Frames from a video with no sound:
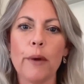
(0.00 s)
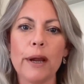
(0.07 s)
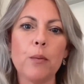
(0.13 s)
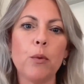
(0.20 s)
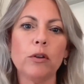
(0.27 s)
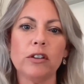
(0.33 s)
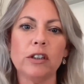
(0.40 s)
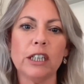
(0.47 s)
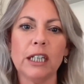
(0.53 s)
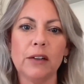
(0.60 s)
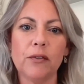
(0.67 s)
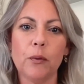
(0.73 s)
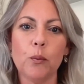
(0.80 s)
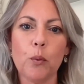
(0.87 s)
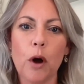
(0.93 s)
It wasn't
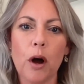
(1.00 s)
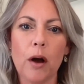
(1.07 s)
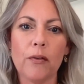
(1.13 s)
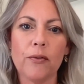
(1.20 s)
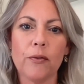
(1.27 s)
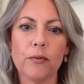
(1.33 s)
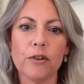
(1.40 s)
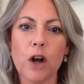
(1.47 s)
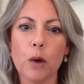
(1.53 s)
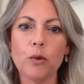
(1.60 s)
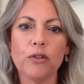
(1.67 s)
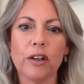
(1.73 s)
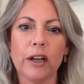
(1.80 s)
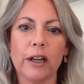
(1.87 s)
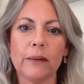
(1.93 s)
even worth
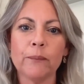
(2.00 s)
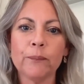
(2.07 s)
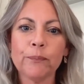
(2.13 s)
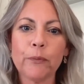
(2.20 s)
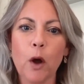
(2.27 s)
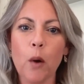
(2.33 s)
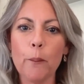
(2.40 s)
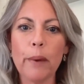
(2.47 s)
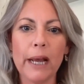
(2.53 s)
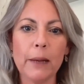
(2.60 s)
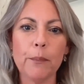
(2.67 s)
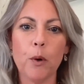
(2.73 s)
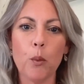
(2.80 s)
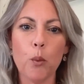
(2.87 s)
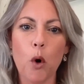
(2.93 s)
noting on
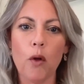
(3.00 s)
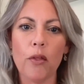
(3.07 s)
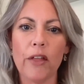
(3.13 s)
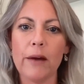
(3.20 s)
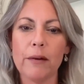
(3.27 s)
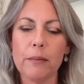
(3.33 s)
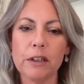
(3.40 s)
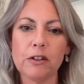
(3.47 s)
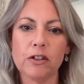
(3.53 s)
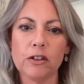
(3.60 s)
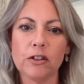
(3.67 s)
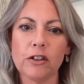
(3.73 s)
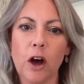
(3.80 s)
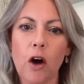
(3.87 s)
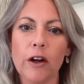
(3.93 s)
paper what their
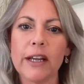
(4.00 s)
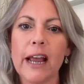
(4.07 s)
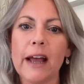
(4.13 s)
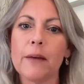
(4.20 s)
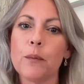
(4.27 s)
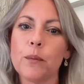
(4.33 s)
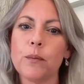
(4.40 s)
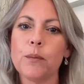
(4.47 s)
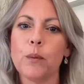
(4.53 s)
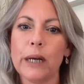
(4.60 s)
emissions are, yet